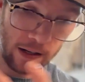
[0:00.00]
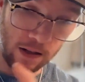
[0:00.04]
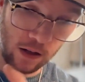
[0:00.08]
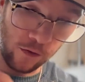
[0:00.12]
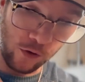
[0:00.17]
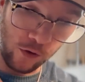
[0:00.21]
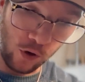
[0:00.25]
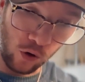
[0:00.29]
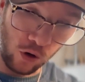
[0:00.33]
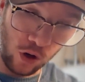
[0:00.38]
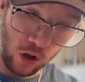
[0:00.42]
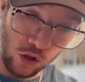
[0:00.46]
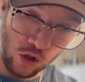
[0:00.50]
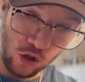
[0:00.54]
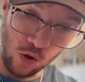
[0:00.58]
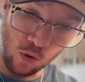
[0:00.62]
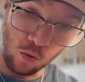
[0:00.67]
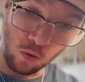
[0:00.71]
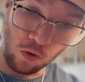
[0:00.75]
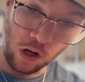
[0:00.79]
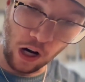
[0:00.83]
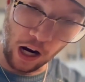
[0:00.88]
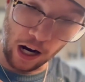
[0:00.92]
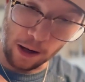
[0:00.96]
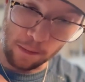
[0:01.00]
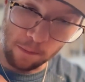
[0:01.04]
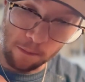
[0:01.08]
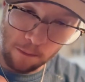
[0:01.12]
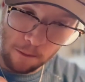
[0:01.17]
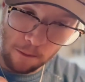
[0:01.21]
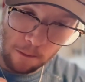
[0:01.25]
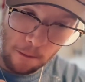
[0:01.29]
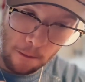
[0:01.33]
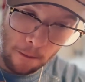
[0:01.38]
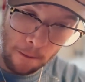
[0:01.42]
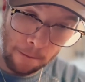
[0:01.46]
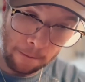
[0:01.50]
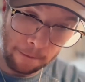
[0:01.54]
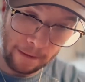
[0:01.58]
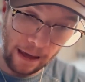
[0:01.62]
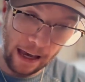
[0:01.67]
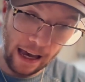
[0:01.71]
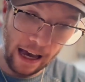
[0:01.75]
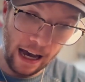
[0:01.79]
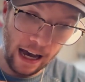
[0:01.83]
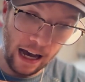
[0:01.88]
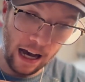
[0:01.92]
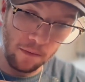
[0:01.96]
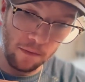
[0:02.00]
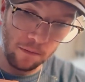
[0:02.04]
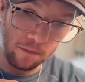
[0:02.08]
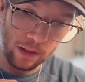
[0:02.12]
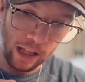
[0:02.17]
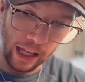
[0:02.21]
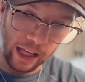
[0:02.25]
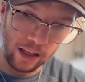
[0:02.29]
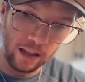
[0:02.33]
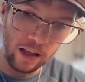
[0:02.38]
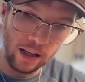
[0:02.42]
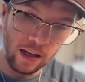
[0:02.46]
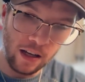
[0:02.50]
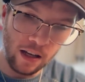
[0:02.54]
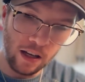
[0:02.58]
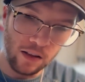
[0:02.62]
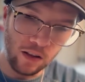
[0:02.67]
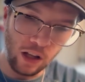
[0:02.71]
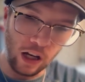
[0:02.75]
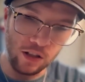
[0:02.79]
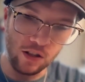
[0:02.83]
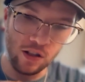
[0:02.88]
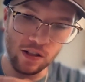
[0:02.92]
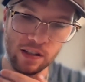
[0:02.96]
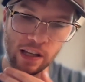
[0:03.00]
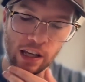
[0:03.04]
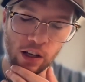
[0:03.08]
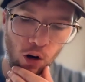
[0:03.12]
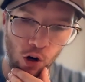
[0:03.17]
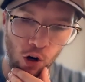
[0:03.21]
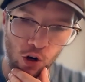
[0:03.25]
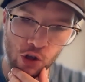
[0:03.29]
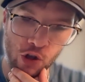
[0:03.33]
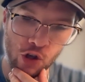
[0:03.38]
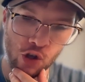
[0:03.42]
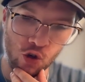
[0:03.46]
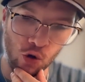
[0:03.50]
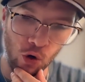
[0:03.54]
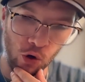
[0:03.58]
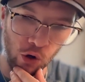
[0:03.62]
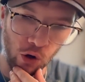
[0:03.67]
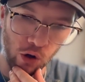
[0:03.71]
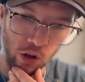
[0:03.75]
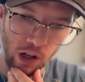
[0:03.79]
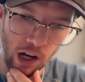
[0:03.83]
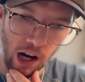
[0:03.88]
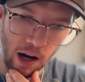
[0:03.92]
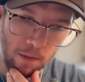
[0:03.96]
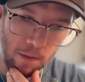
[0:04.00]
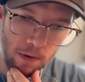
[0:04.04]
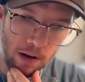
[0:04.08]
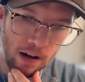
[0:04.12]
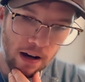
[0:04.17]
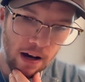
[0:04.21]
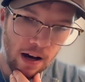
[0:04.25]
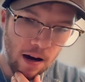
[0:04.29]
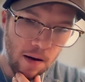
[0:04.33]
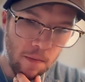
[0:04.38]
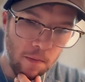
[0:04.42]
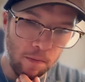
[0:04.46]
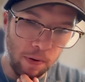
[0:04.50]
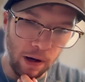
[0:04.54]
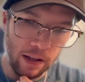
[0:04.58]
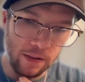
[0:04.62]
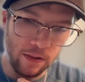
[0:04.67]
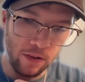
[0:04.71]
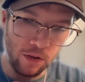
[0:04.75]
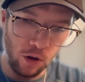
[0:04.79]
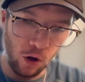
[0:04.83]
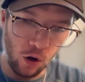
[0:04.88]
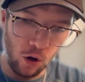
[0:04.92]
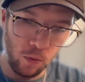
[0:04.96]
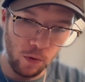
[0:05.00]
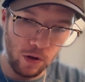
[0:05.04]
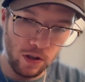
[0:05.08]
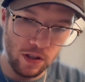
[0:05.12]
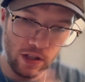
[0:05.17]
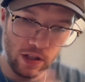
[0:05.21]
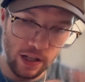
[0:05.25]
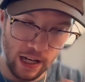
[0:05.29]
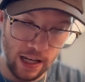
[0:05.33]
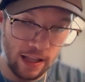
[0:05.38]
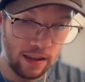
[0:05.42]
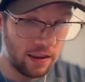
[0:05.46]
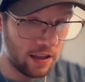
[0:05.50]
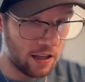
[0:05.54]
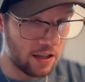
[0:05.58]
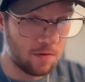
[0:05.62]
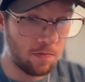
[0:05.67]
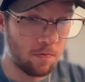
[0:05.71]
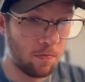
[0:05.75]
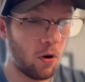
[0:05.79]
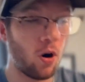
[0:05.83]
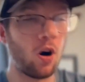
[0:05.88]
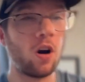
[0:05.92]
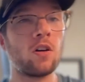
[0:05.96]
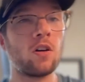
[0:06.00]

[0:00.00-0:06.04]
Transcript: If you can chew gum, like not just like our sugar gum, but there was in this book,